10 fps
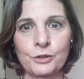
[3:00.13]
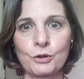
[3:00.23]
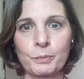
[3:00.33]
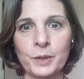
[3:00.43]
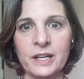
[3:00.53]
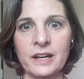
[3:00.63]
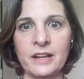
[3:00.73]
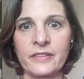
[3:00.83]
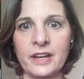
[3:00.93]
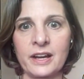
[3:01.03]
in corporate,
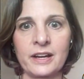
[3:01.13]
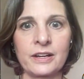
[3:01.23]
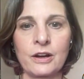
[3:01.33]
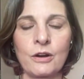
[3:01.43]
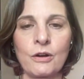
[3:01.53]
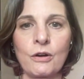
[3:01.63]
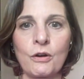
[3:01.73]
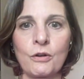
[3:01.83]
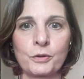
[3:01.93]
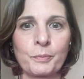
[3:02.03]
and then I
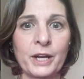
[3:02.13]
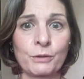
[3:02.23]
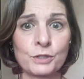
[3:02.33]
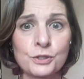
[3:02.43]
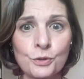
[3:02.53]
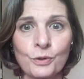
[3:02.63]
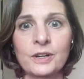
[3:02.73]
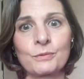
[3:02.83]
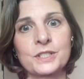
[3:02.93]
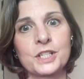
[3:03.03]
owned my own store.
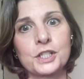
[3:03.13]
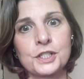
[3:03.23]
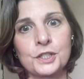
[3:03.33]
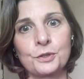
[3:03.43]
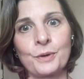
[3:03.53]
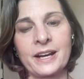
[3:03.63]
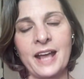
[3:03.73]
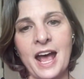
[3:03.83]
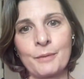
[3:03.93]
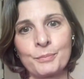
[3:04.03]
It was a shoe and
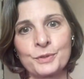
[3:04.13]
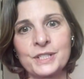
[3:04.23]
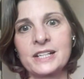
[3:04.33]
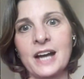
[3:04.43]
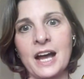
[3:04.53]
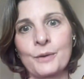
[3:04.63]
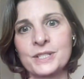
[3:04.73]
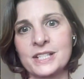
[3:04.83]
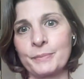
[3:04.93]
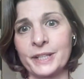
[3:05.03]
hat boutique. I
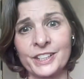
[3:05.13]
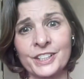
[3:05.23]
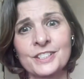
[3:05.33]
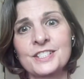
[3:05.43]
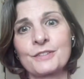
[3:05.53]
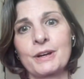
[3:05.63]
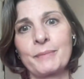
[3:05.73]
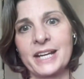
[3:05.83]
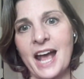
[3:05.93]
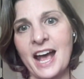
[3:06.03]
was a milliner, so I
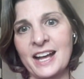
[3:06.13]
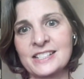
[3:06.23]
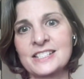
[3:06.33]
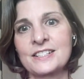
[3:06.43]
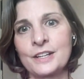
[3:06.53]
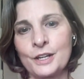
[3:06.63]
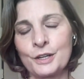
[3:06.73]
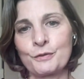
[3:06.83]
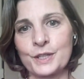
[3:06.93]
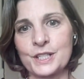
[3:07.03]
made hats
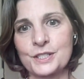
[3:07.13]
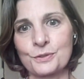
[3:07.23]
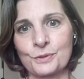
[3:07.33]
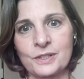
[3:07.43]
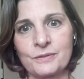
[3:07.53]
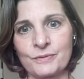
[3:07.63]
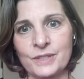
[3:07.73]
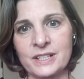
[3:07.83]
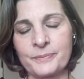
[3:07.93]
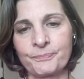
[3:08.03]
for the store, and
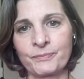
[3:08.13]
we